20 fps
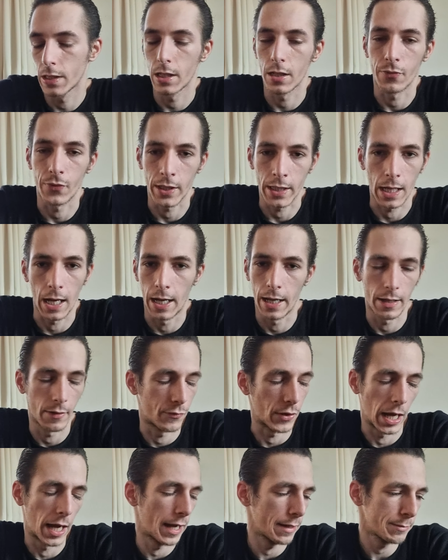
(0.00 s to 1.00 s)
I think
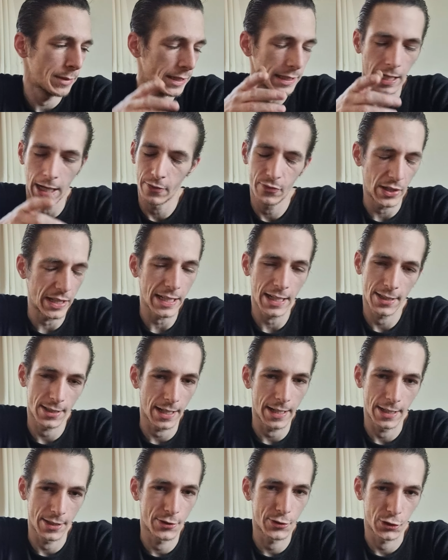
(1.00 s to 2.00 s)

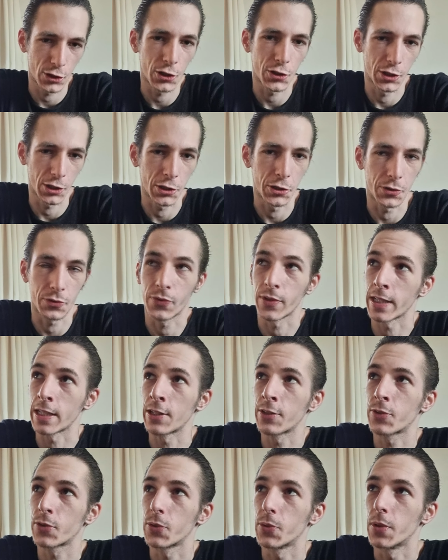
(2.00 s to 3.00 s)
that it's just a good
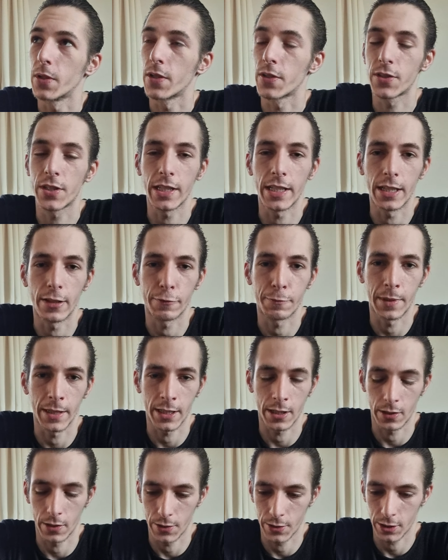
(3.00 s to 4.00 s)
thing to see if my
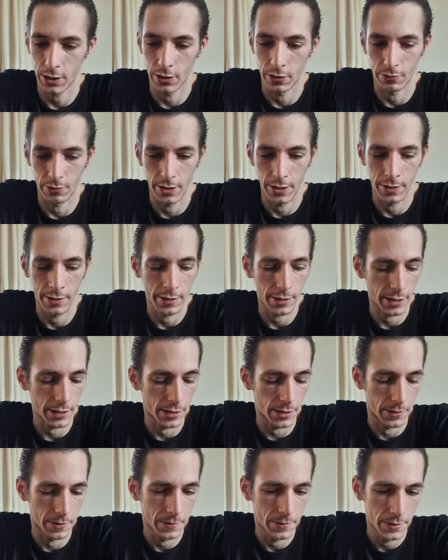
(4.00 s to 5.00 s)
car is gonna run, you
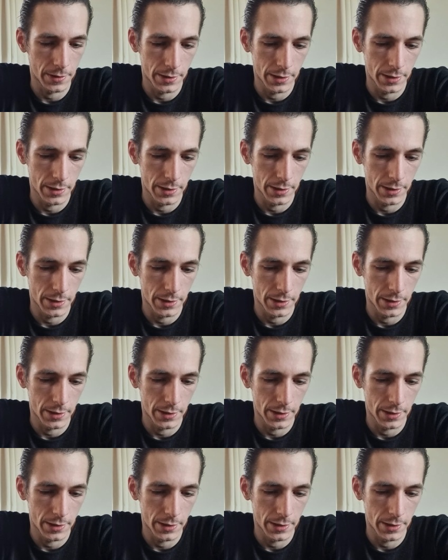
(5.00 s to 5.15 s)
know.